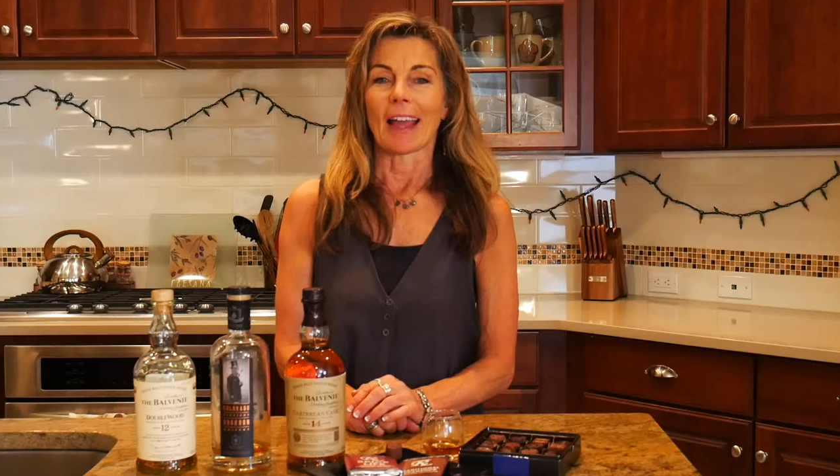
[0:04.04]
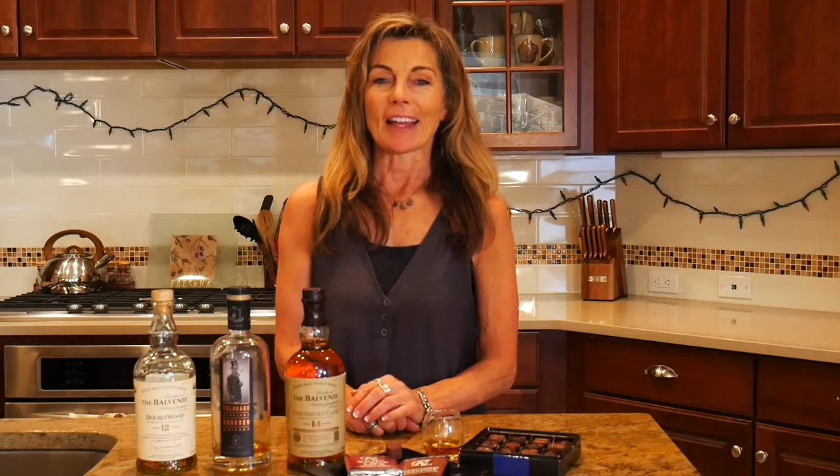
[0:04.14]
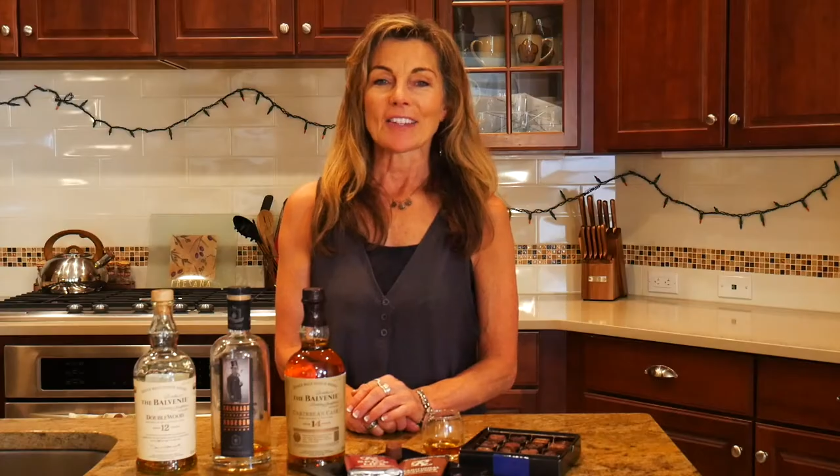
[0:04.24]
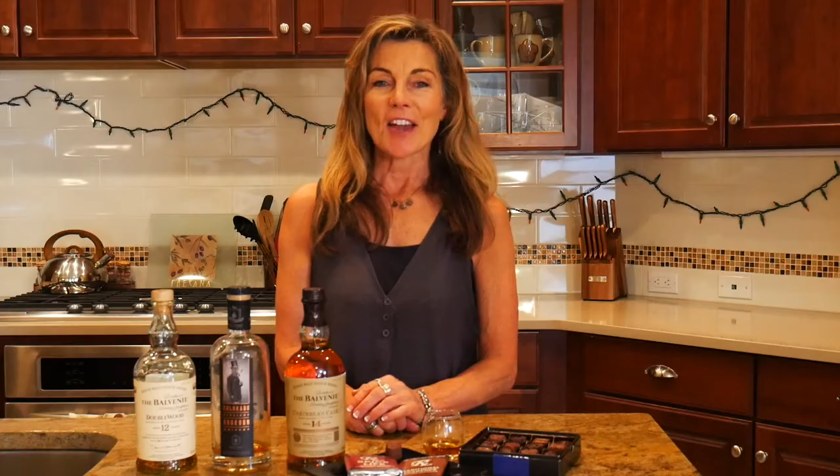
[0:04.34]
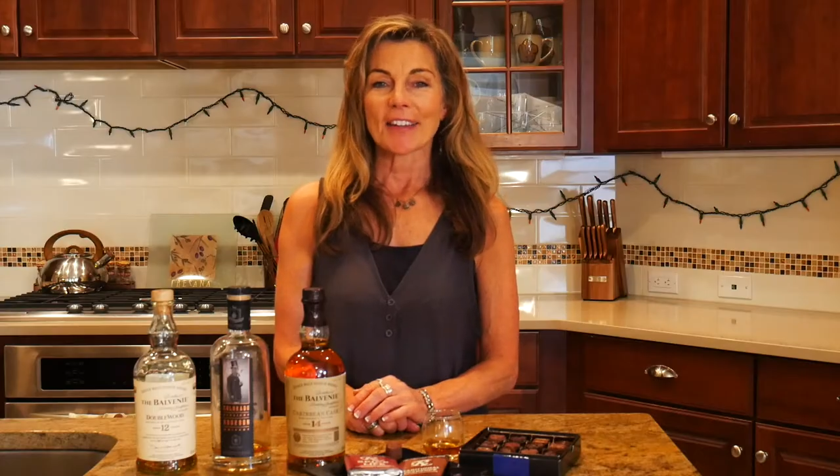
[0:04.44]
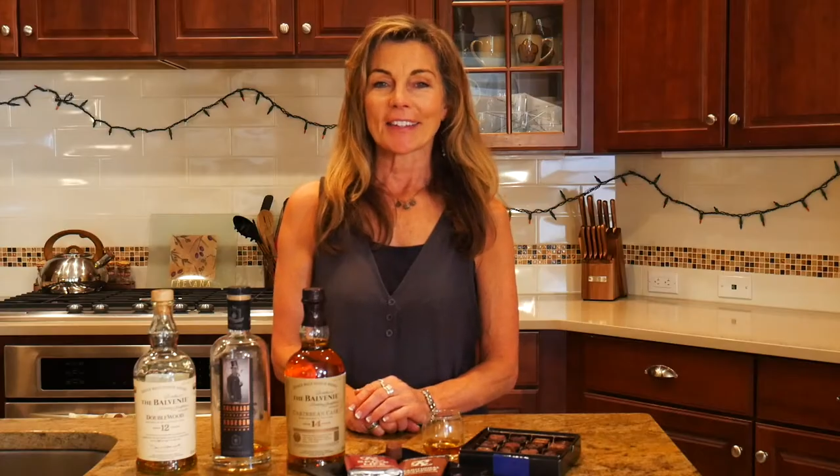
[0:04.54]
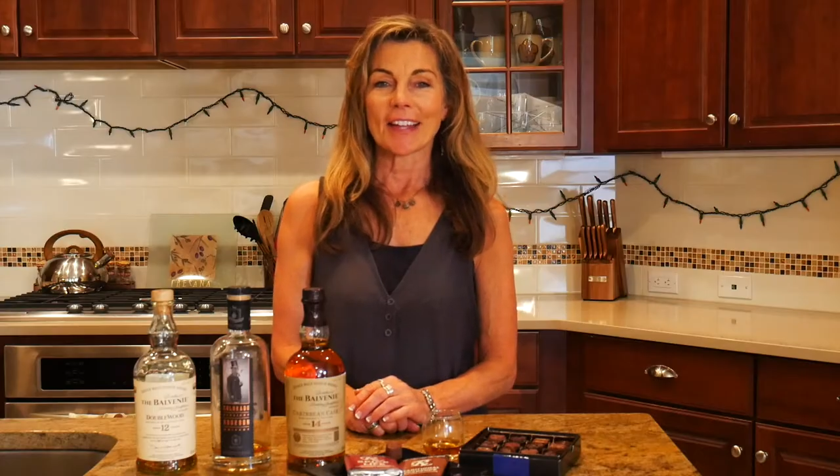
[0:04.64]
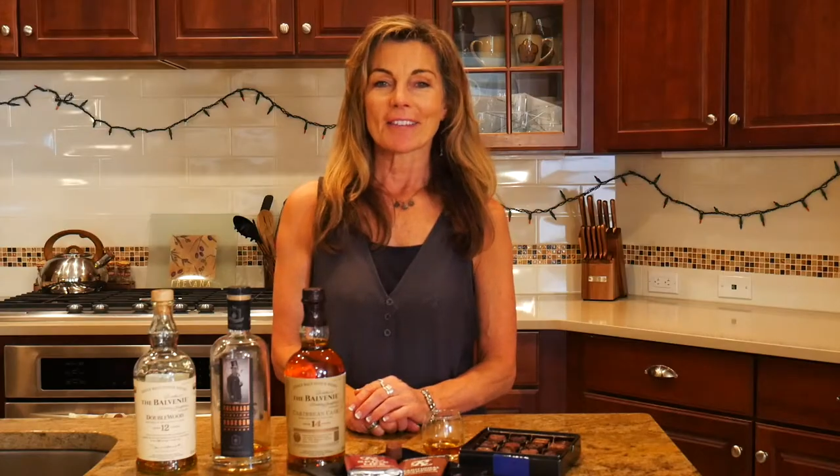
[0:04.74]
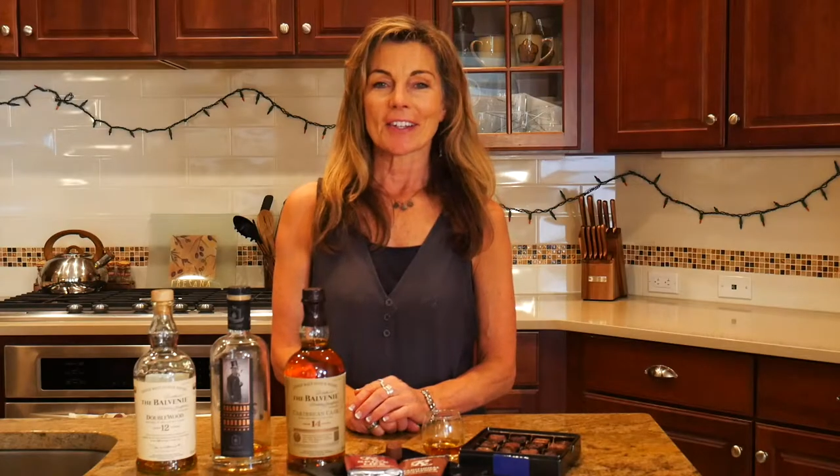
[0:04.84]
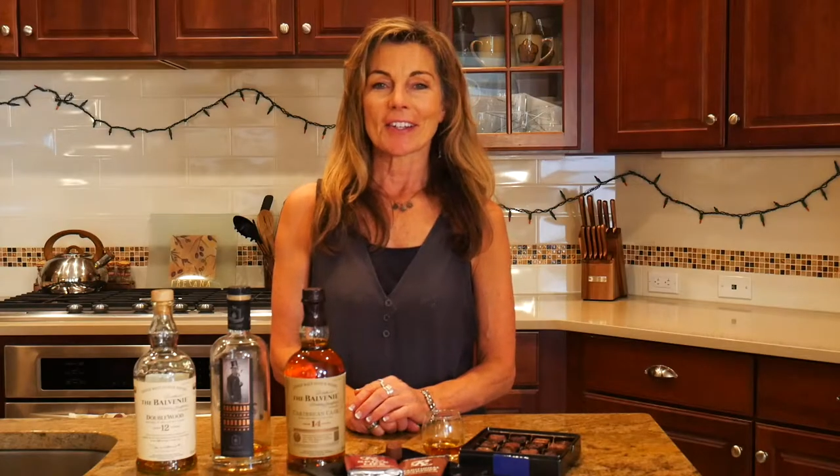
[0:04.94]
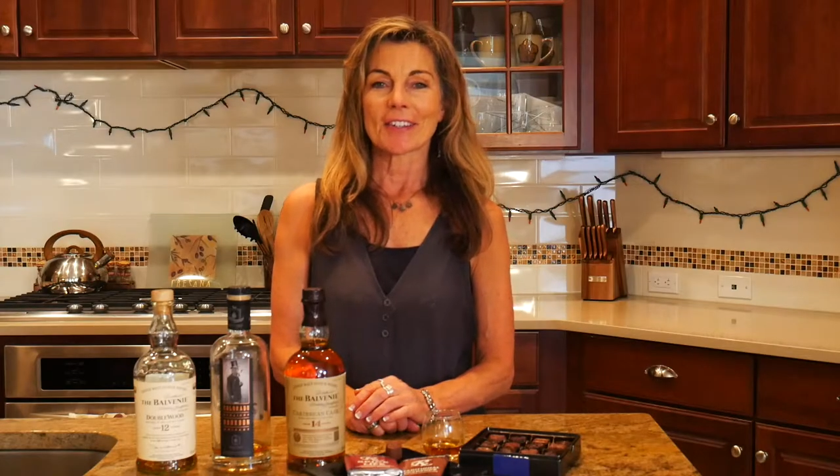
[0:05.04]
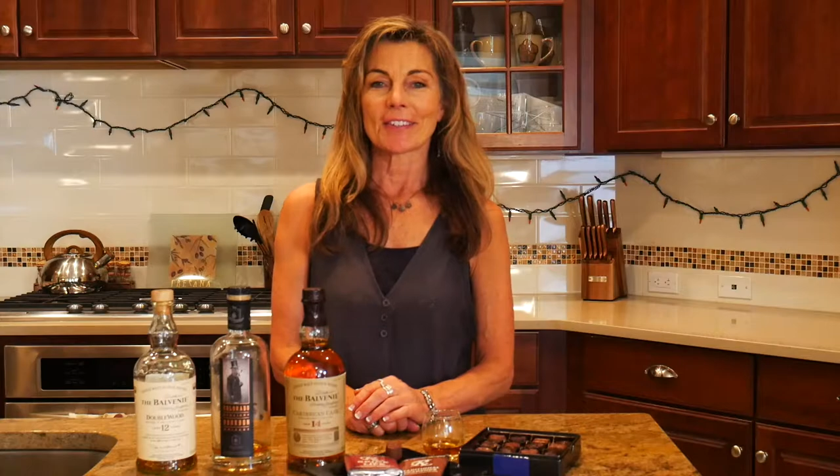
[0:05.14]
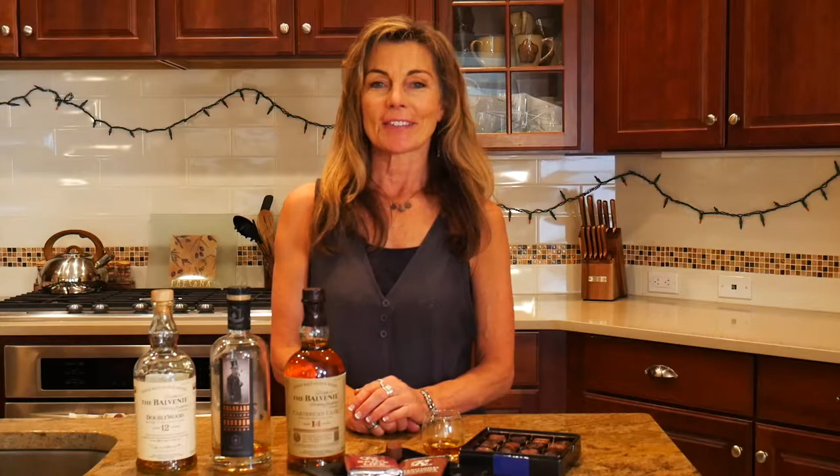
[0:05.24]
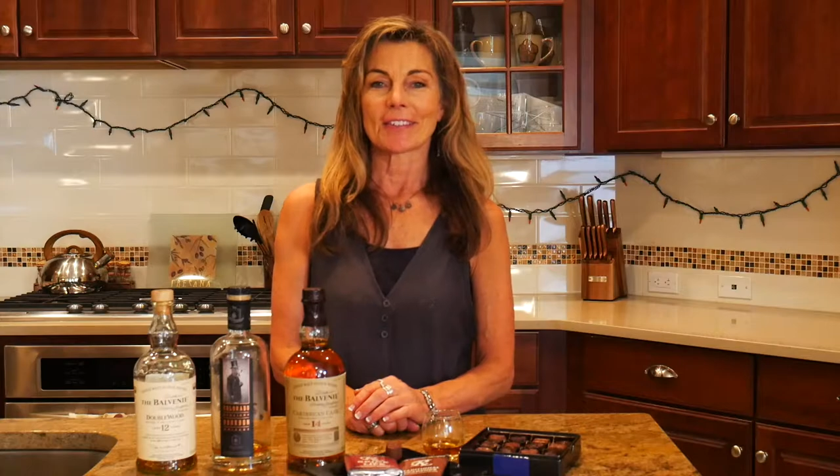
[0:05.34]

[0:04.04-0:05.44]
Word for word: Hey, chocolate lovers!